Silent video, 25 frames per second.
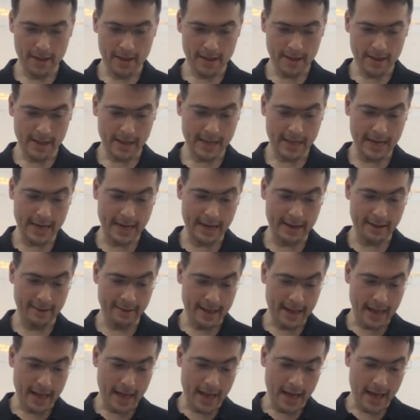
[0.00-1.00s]
Yeah,
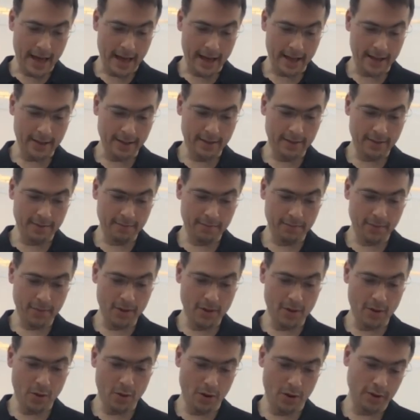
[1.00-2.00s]
and
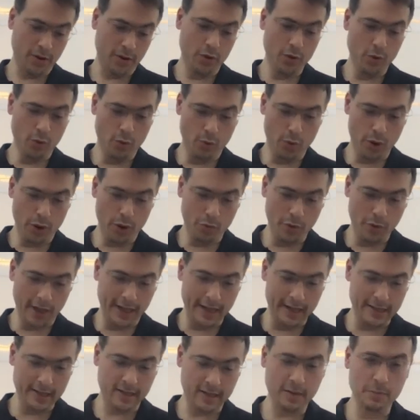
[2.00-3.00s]
also what we
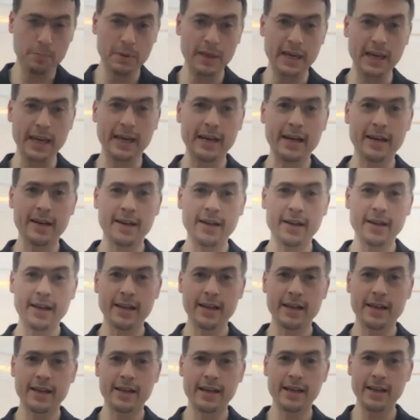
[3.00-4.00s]
can speak
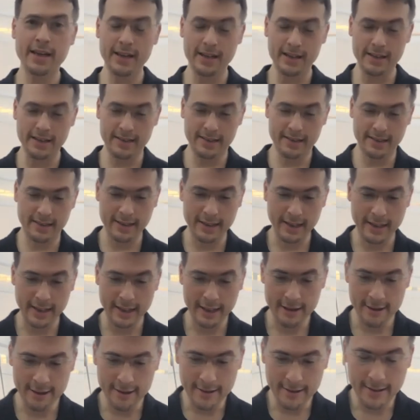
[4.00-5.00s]
is
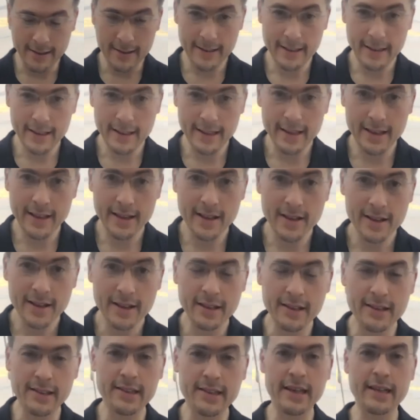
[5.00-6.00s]

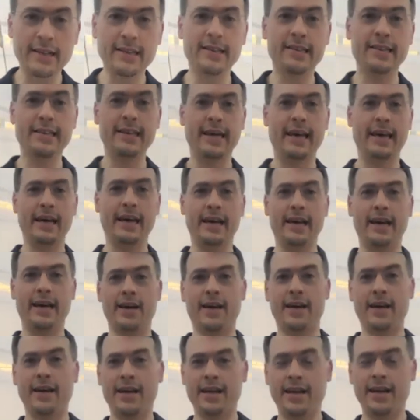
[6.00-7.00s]
that
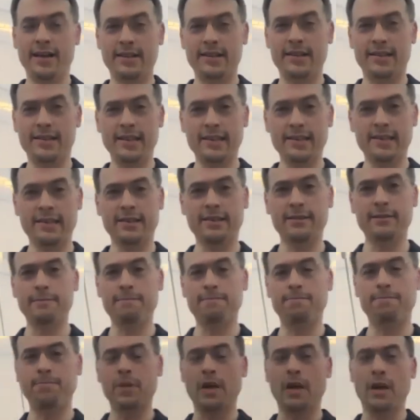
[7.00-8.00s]
this
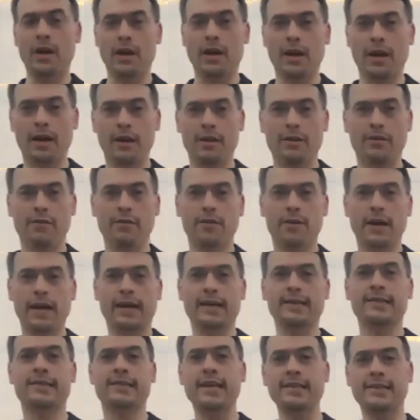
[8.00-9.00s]

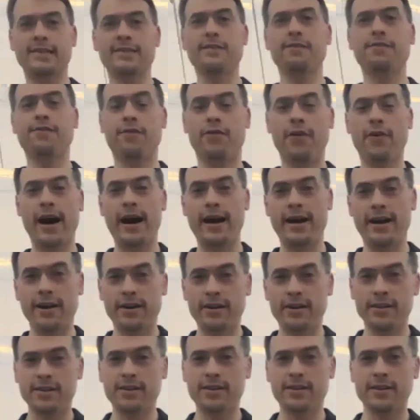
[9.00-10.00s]
excessive
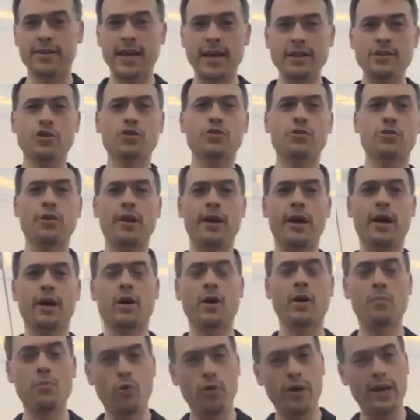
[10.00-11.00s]
fire naturally
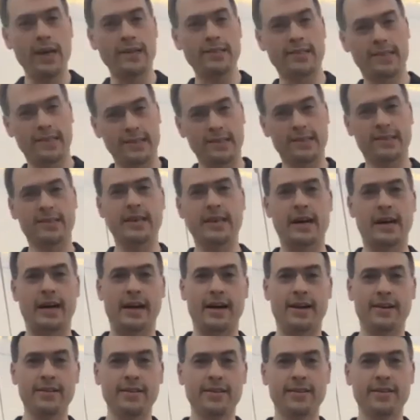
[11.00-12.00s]
accumulates in the
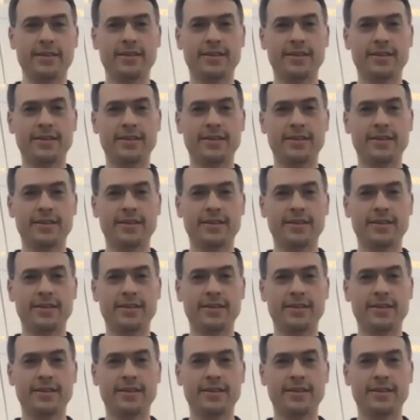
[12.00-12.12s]
heart.